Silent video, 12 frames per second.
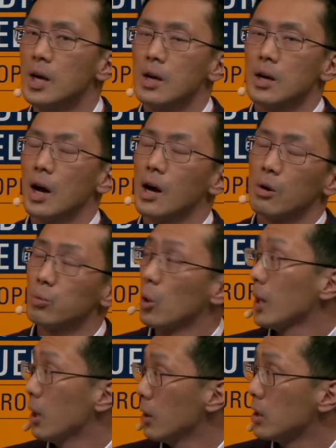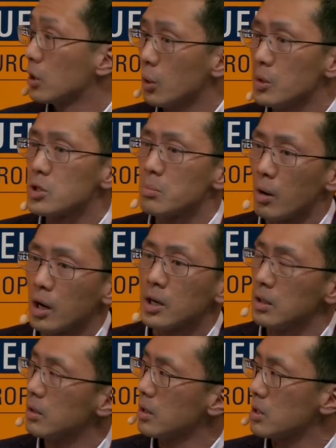roll out and go into
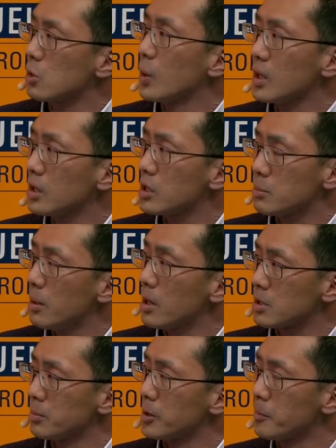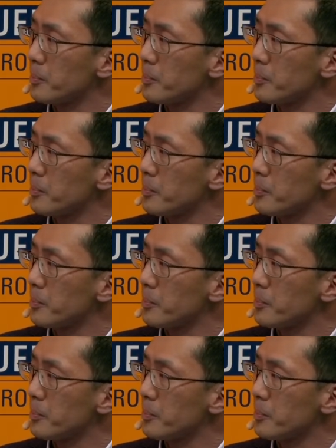market as quickly as possible.